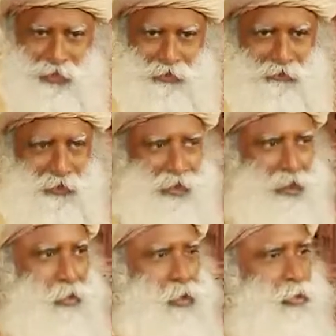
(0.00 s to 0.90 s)
Everything
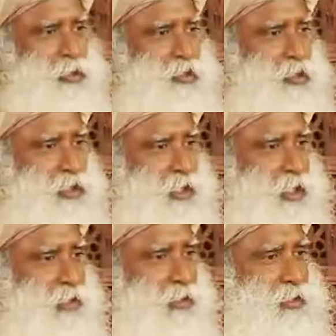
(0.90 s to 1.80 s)
about me will
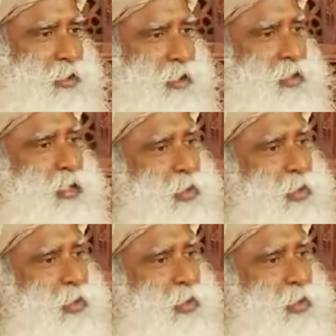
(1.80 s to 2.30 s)
change, the